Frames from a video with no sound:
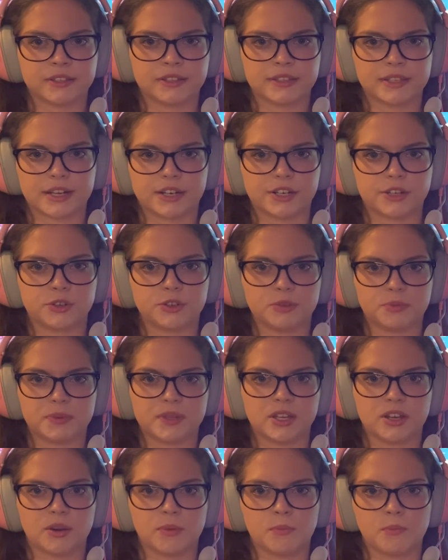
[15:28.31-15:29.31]
there could
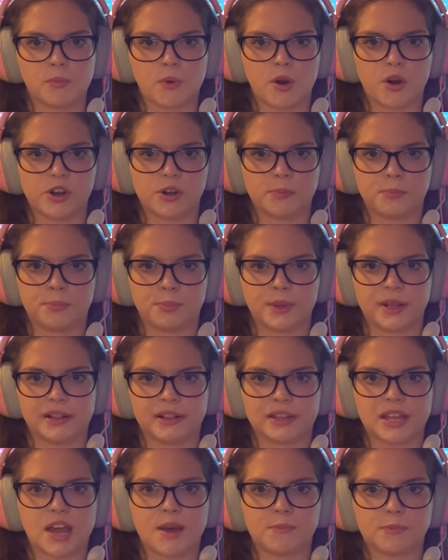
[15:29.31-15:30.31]
be a more
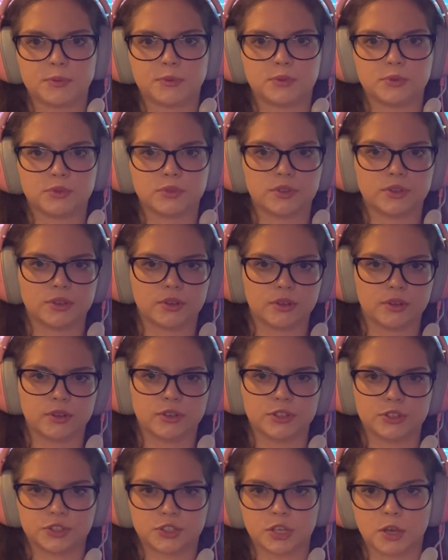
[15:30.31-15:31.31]
build up to the
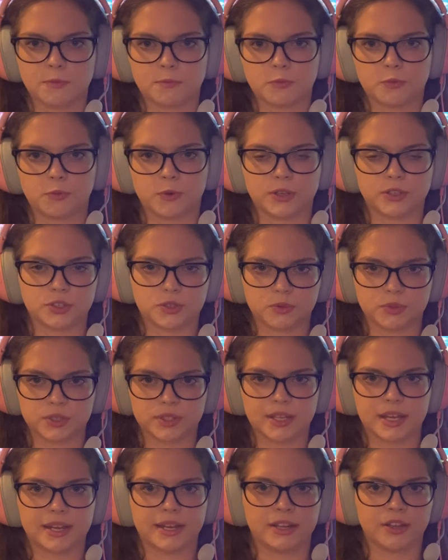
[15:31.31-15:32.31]
jump when she was
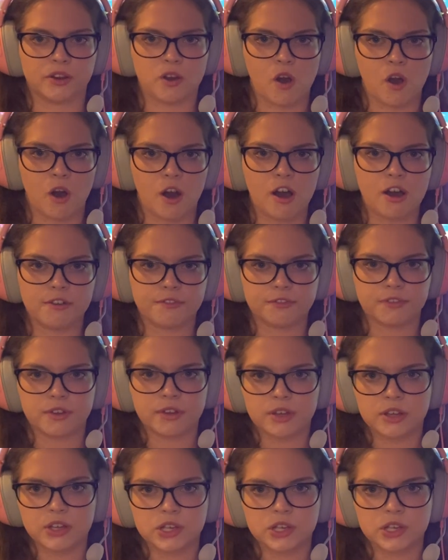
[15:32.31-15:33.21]
getting off.